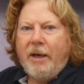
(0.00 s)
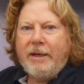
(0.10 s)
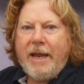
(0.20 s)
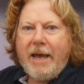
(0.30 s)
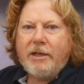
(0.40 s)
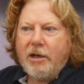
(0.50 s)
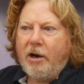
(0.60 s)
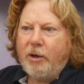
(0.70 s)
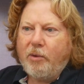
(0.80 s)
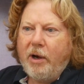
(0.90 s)
near
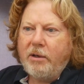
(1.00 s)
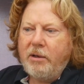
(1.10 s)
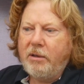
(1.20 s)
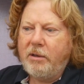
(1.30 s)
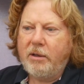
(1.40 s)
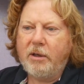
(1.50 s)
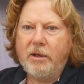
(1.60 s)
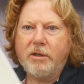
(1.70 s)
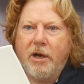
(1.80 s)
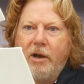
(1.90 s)
side one.
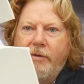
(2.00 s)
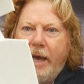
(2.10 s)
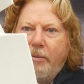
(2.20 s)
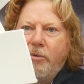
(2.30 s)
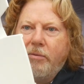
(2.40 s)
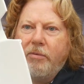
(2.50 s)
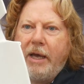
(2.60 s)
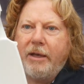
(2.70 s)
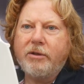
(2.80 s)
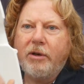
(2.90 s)
So
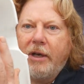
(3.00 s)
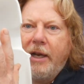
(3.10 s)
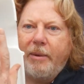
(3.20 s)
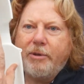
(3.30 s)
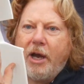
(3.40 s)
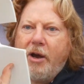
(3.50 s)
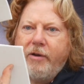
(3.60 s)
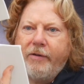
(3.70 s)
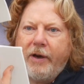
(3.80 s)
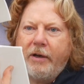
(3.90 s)
that sort of clips
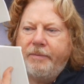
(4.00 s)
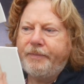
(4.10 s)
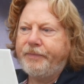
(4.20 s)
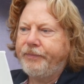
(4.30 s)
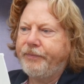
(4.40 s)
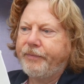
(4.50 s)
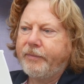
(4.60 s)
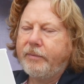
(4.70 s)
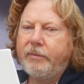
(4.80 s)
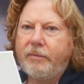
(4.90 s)
over,
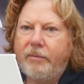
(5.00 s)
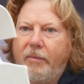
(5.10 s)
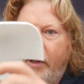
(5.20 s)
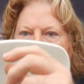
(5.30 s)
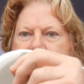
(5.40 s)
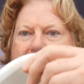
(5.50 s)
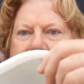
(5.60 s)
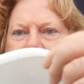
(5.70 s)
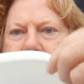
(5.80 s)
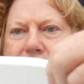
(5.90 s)
and
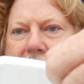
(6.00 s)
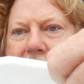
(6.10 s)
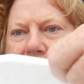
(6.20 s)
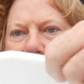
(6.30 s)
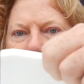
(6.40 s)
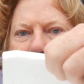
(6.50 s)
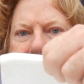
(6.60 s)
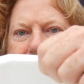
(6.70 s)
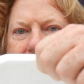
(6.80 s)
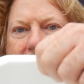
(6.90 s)
there's this bit here
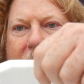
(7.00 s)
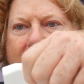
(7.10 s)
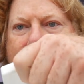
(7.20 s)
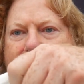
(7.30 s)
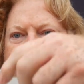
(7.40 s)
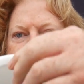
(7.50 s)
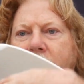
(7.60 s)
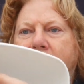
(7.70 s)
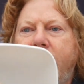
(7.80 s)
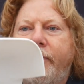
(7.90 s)
which actually you
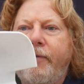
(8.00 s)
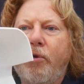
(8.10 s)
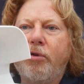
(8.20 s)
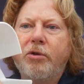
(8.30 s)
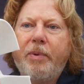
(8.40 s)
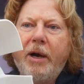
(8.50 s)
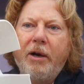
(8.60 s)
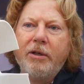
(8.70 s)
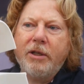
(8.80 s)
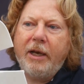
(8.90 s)
need to force
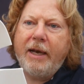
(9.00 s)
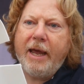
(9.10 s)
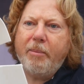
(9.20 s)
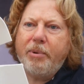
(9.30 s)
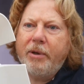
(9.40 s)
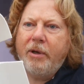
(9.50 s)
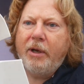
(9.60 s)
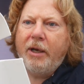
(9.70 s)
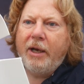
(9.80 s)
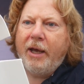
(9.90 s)
past the lip,
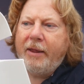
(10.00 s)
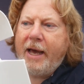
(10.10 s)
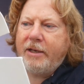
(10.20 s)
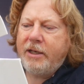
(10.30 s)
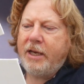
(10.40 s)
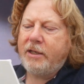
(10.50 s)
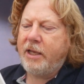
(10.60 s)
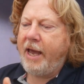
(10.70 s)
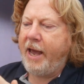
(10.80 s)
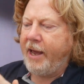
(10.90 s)
and that sits
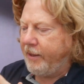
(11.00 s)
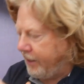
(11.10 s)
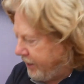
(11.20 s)
there. And the